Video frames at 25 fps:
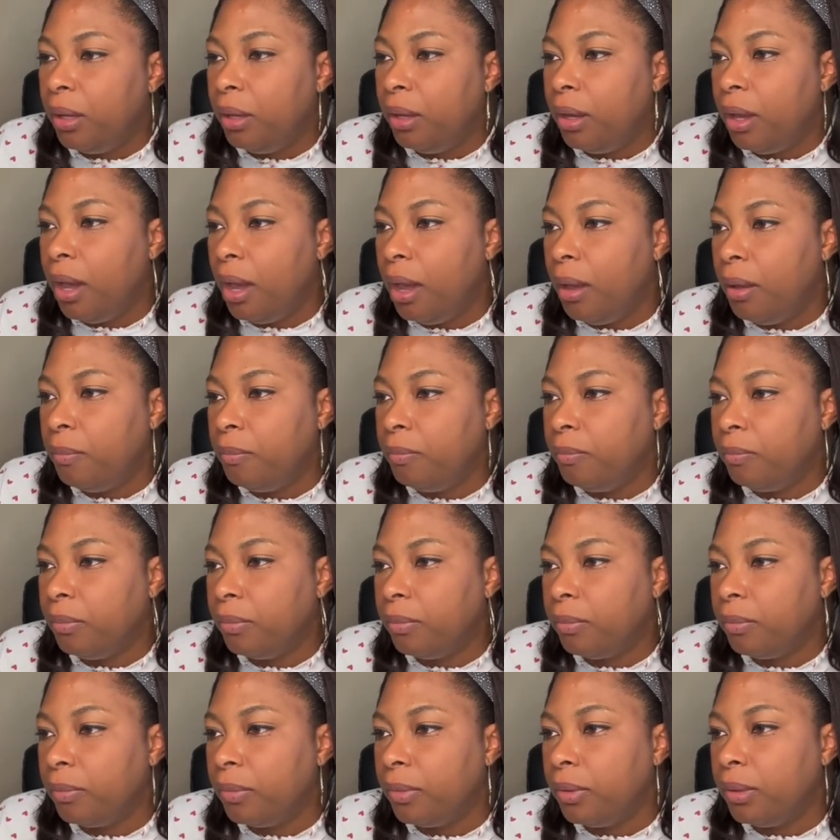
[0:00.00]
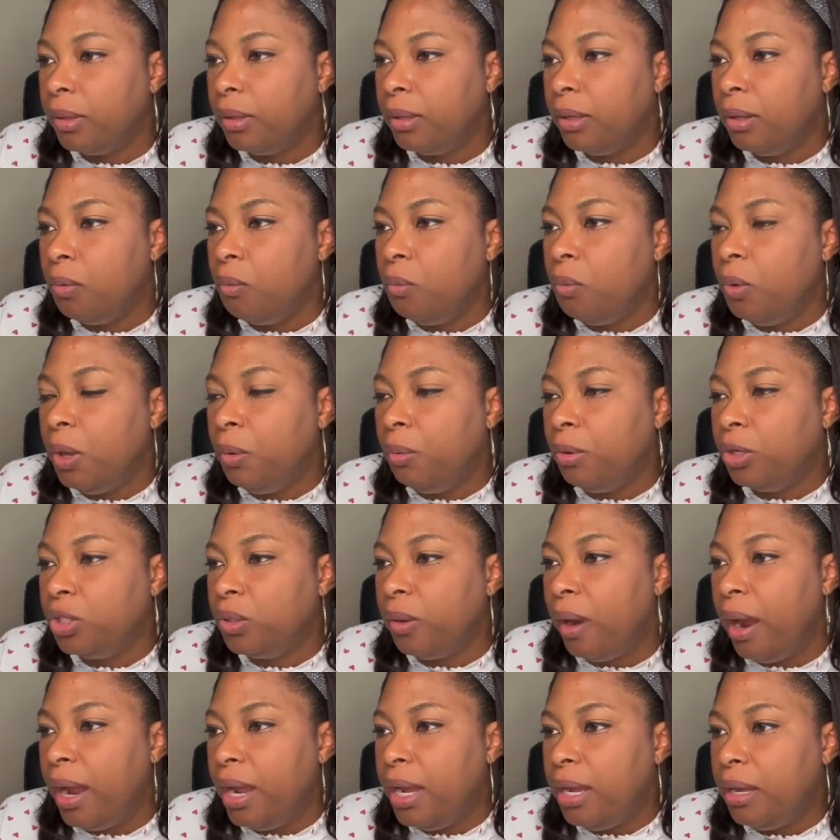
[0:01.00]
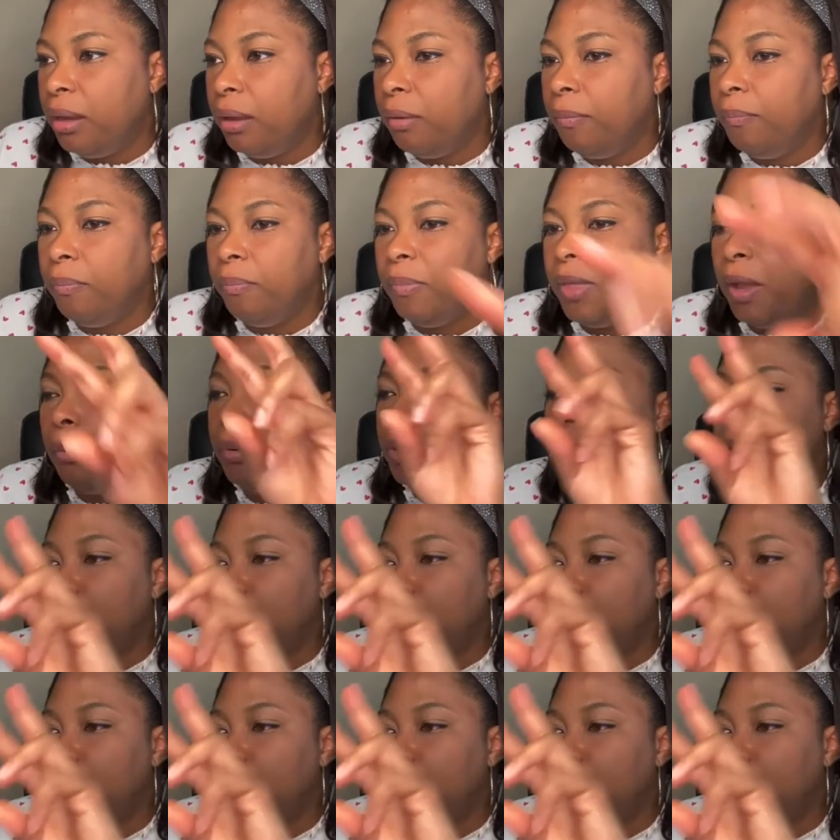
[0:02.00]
There were